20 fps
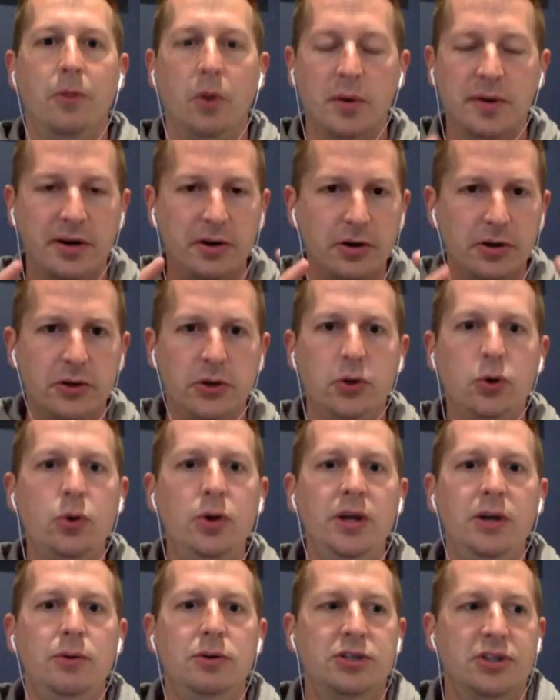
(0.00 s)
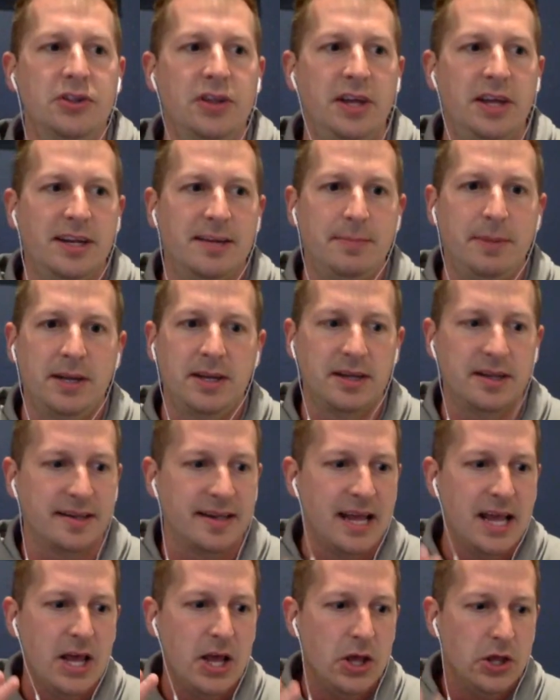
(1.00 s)
Those are two huge things because
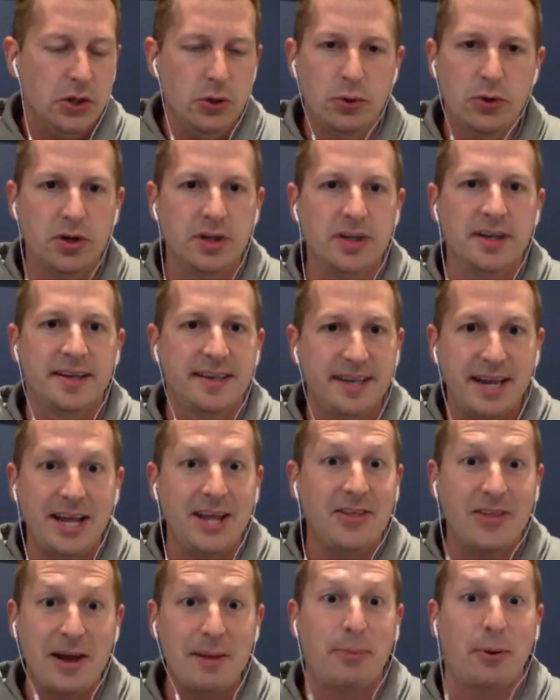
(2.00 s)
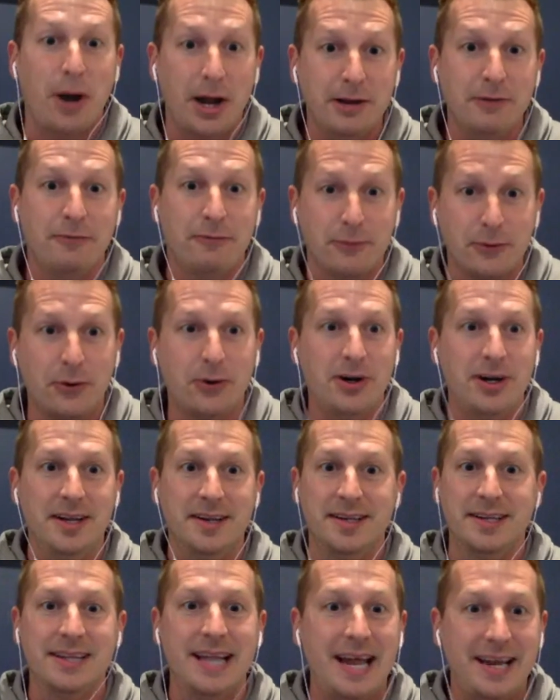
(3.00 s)
you could say that Brian
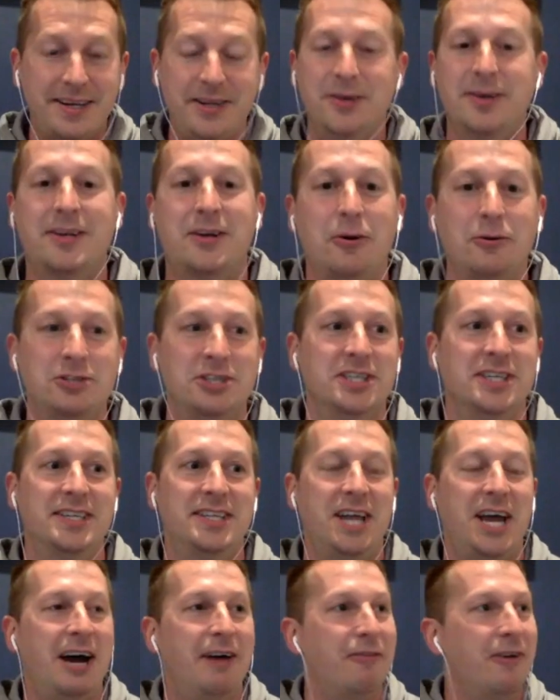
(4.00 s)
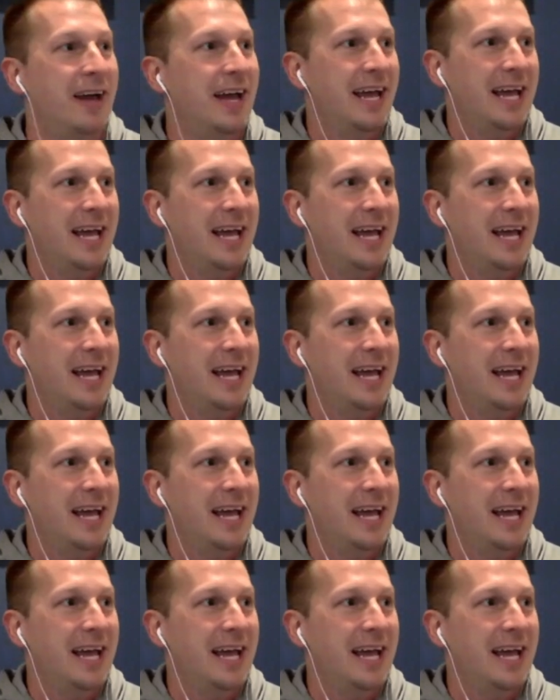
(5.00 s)
Flores and last year's coaching staff